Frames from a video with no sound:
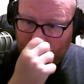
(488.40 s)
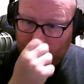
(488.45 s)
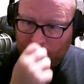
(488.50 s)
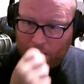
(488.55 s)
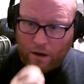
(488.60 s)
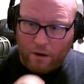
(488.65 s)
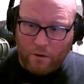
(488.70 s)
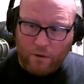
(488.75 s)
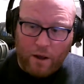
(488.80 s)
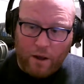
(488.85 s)

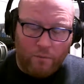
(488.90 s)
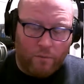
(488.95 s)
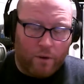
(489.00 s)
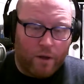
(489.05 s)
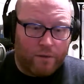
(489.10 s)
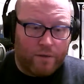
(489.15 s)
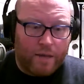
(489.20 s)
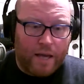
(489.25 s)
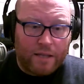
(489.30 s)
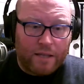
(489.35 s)
All right, well,
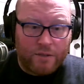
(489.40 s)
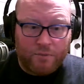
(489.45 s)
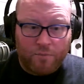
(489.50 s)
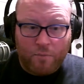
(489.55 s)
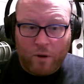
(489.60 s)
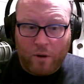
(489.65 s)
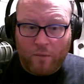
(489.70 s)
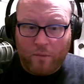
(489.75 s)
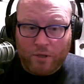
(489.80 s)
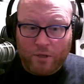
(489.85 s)
that's
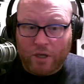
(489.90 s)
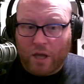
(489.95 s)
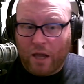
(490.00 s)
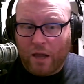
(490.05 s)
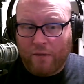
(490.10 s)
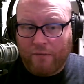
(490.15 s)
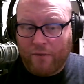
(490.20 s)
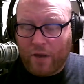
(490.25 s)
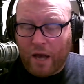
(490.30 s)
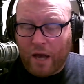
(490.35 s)
pretty much all
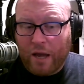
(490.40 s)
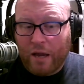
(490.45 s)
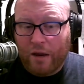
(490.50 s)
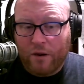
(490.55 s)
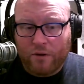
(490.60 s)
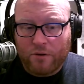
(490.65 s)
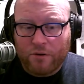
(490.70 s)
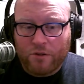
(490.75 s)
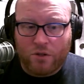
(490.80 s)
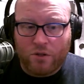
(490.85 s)
I've got
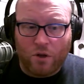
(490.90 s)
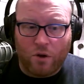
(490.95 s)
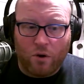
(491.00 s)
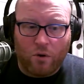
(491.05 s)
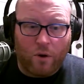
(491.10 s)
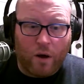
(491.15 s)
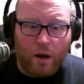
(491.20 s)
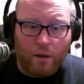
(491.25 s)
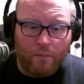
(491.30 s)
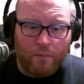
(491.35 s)
here,
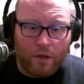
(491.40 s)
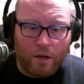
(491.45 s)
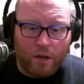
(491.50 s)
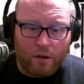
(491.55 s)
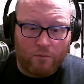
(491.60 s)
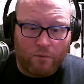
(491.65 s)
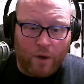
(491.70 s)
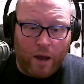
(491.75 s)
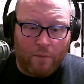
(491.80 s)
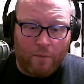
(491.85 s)
so I'm going
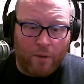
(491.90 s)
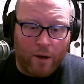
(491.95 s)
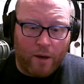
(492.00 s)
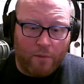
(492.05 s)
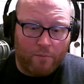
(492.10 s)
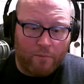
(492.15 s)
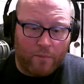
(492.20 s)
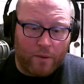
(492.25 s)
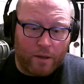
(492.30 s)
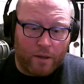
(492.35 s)
to wrap up,
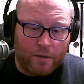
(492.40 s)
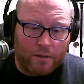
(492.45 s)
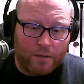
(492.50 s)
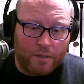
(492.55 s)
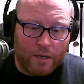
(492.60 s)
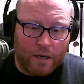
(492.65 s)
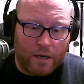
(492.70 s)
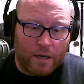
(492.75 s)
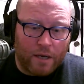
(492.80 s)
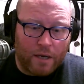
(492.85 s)
but
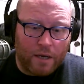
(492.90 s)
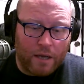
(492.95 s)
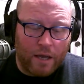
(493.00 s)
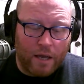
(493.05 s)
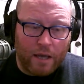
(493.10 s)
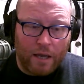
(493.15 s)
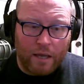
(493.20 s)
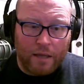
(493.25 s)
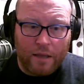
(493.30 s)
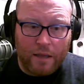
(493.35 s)

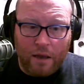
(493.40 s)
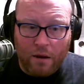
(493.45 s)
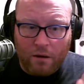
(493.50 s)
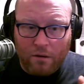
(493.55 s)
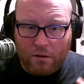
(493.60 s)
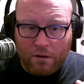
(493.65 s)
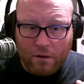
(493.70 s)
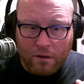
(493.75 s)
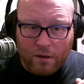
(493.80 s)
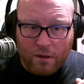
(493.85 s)
hang in there.
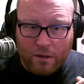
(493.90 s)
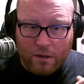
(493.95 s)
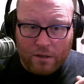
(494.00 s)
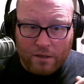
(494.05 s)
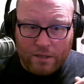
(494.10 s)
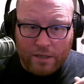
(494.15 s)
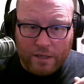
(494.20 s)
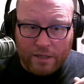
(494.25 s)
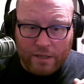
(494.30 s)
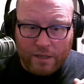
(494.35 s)

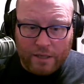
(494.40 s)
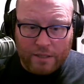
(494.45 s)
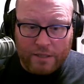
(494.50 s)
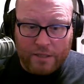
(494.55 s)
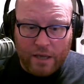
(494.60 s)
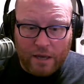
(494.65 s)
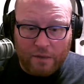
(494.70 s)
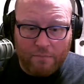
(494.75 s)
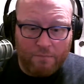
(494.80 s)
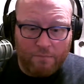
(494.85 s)
Until next
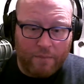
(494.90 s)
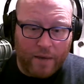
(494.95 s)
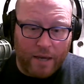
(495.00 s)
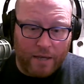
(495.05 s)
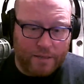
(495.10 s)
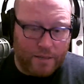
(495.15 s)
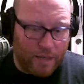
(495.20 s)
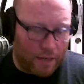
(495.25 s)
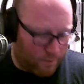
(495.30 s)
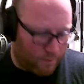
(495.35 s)
time,
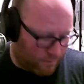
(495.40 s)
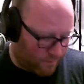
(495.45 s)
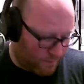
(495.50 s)
Max out.